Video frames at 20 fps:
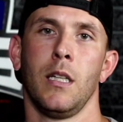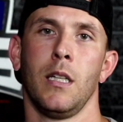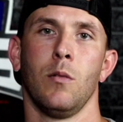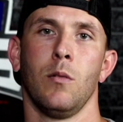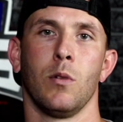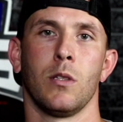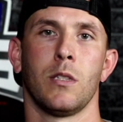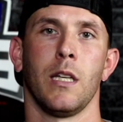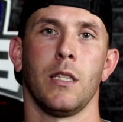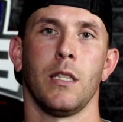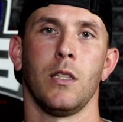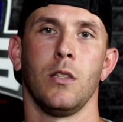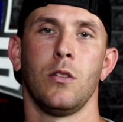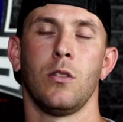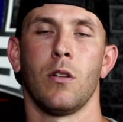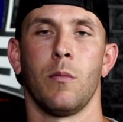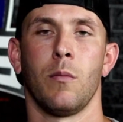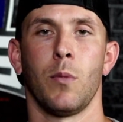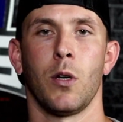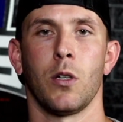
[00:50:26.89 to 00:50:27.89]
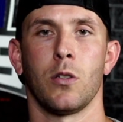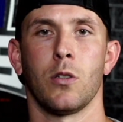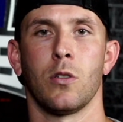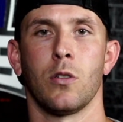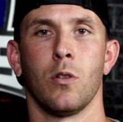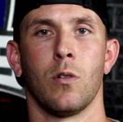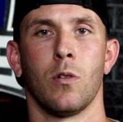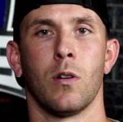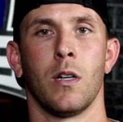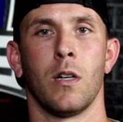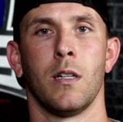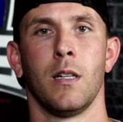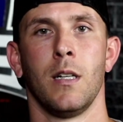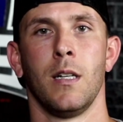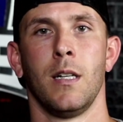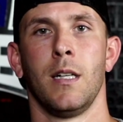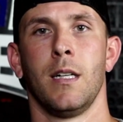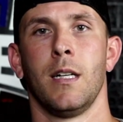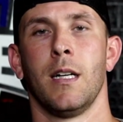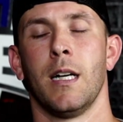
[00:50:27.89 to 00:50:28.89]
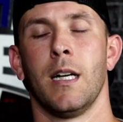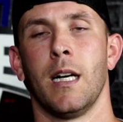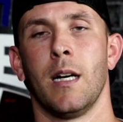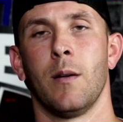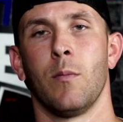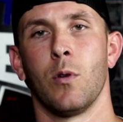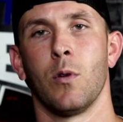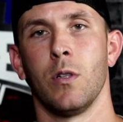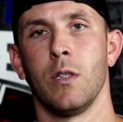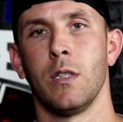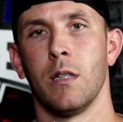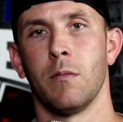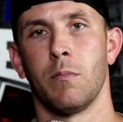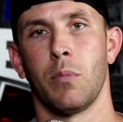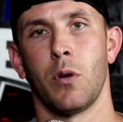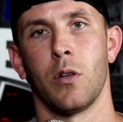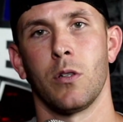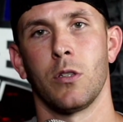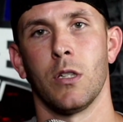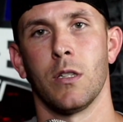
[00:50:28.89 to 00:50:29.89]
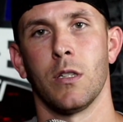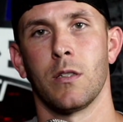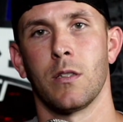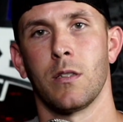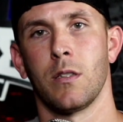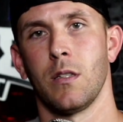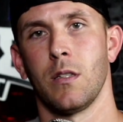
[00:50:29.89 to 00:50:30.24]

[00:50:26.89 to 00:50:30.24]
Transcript: It will take you to our merch store, where you can purchase